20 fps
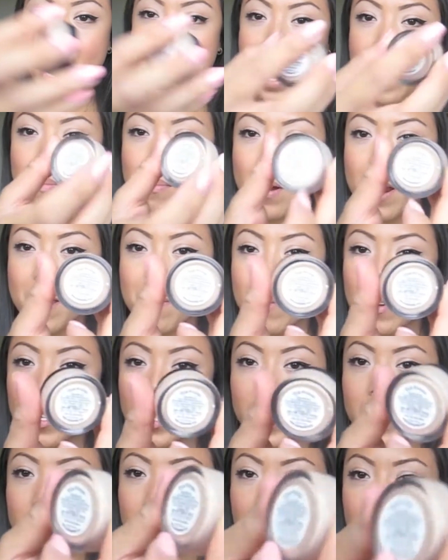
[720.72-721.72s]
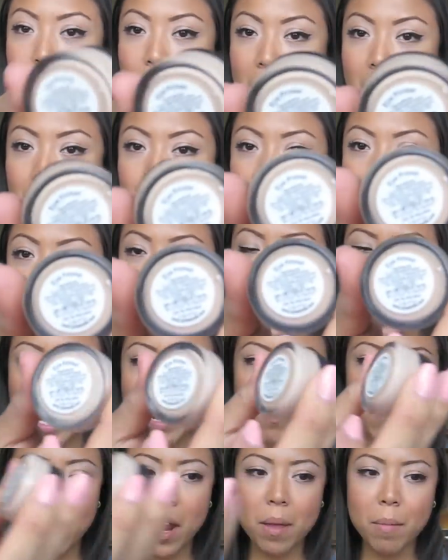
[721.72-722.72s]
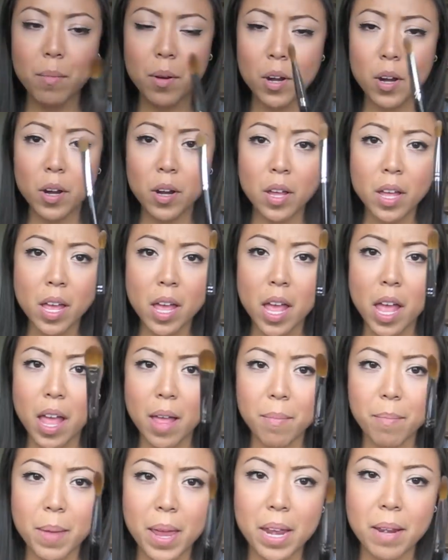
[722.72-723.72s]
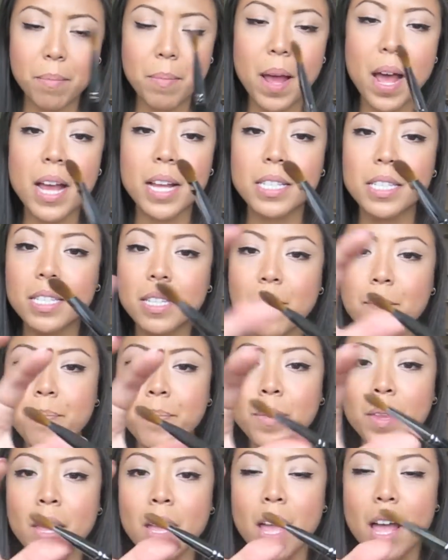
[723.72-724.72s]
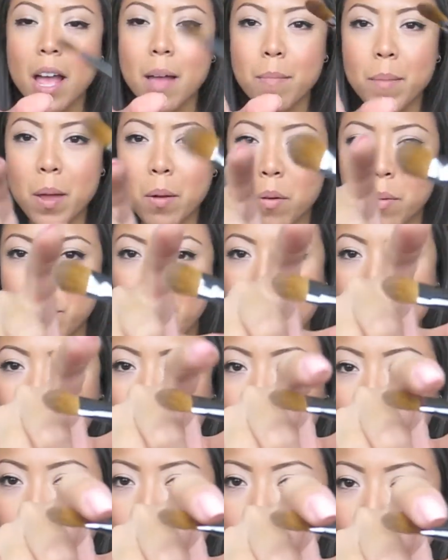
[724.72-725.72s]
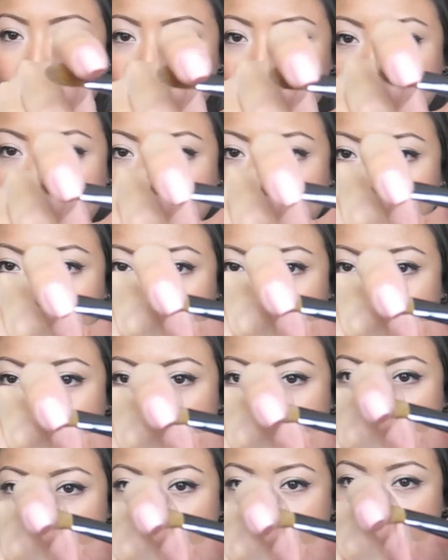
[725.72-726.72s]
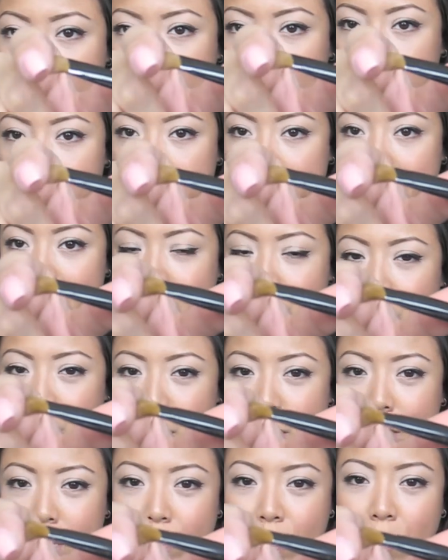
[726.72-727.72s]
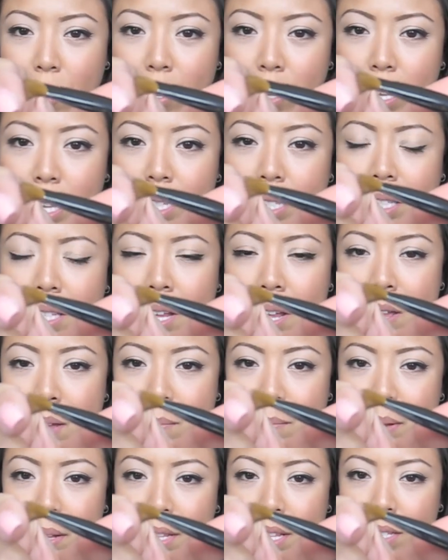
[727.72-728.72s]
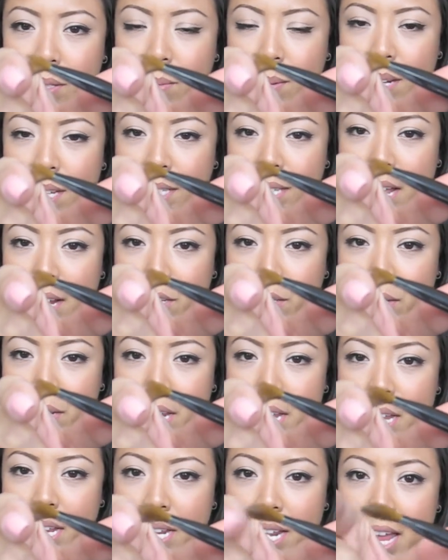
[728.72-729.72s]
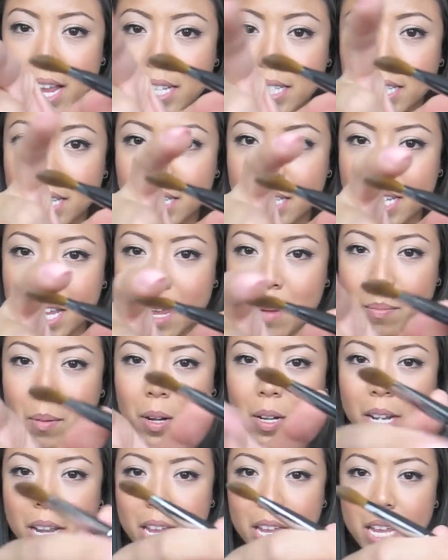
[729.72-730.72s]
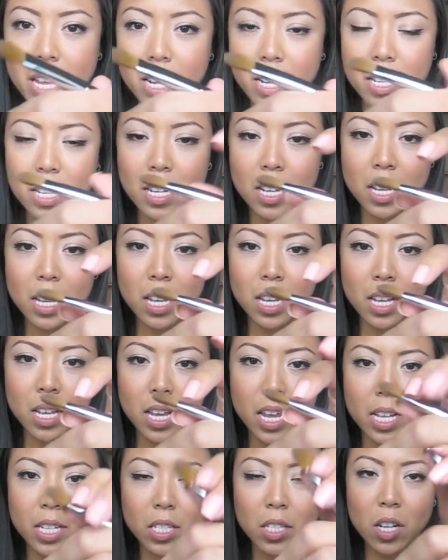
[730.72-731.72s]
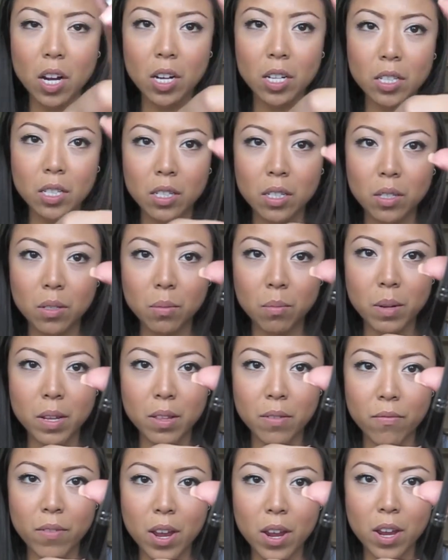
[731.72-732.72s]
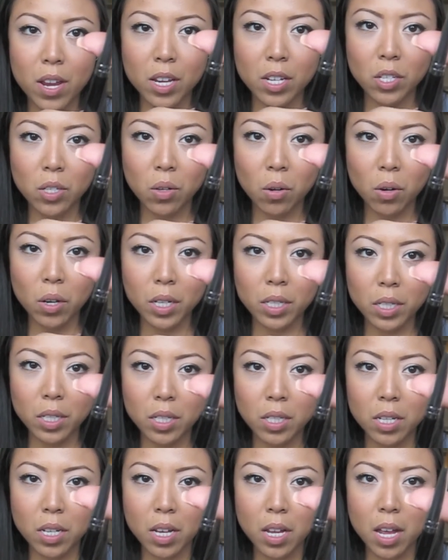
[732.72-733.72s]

eye primers, like the Mica Bell eye primer paint pots. I won't be able to show it to you because my camera doesn't focus, but this one is actually nicely tapered. Like it starts with very short